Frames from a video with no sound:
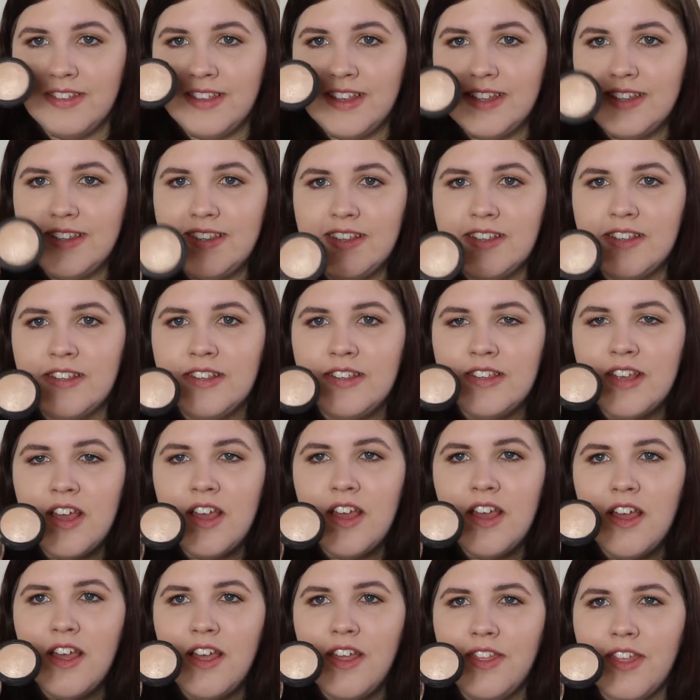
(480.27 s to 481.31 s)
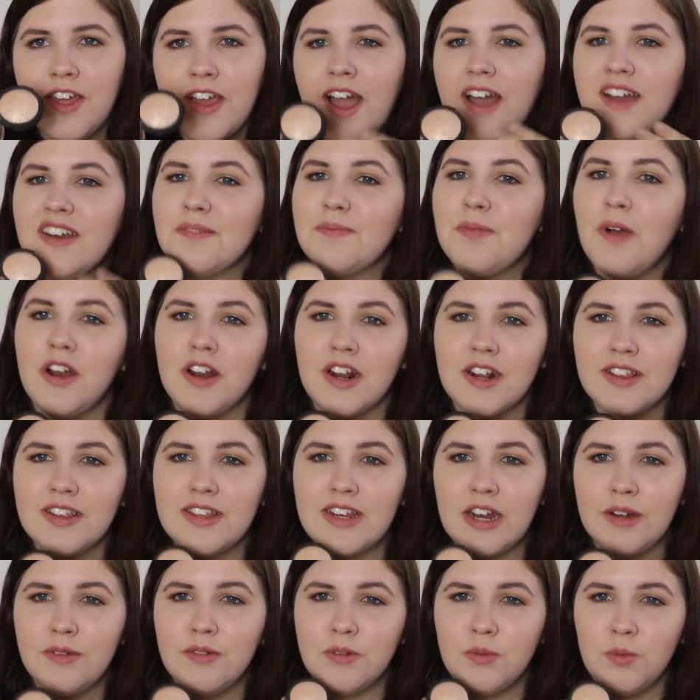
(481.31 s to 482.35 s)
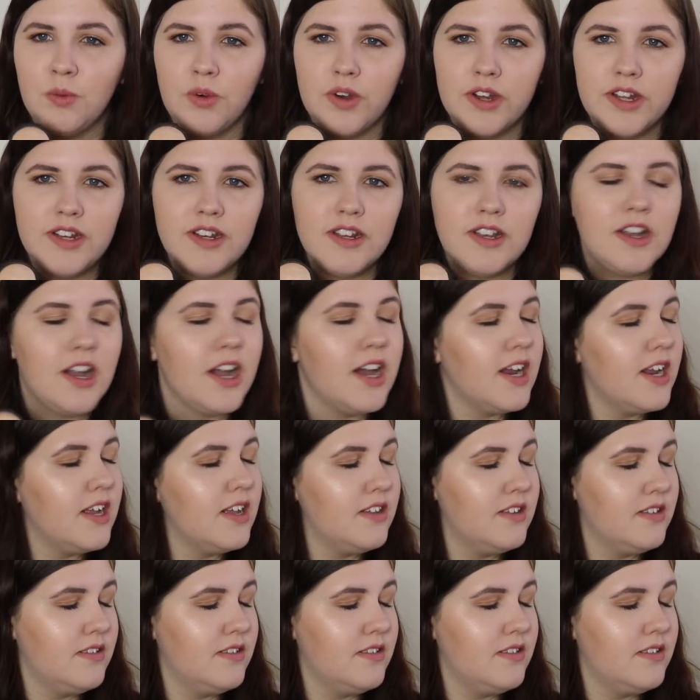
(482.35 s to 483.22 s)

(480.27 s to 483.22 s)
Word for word: this is the kind of product that I would want. God,